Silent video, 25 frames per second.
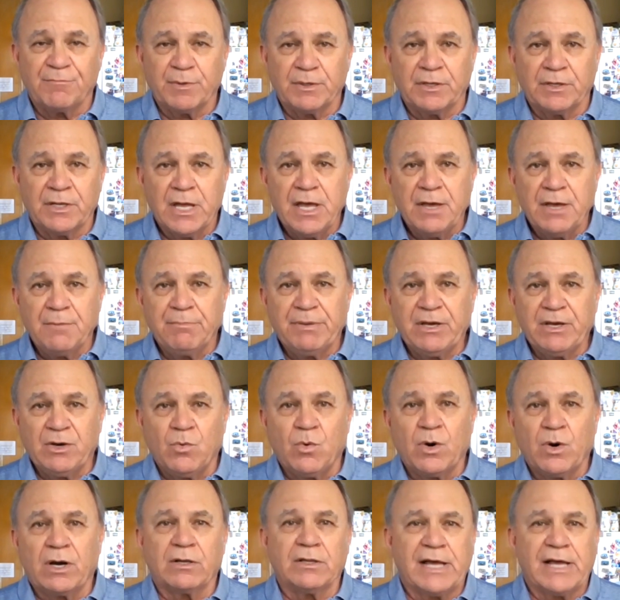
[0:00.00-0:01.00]
But be
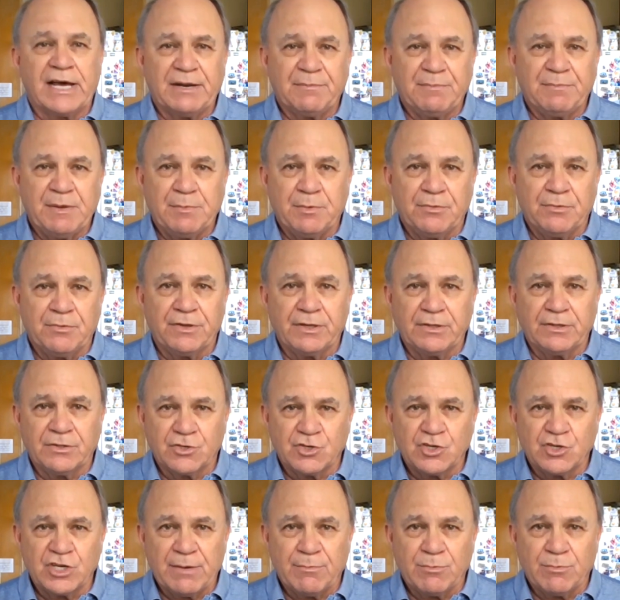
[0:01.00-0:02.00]
aware, a lot of people think the
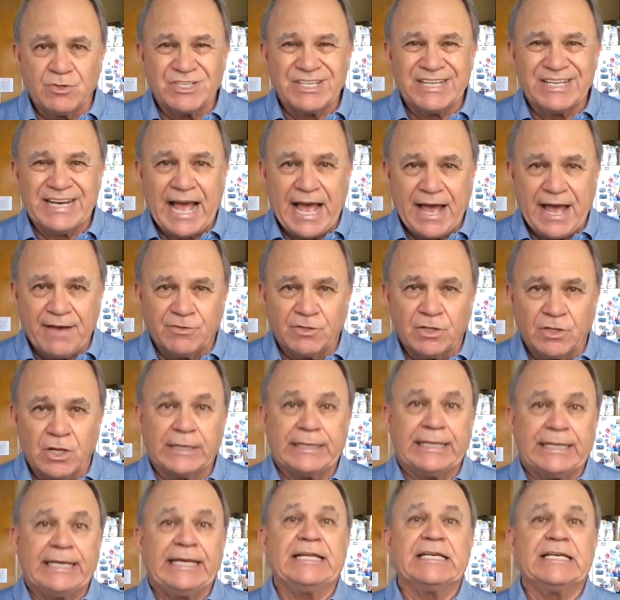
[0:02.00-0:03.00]
chamber's in
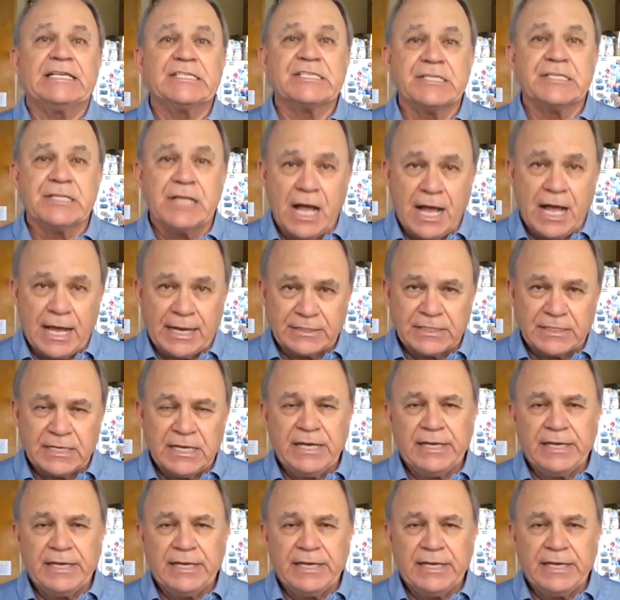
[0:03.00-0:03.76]
Avalon. It is not.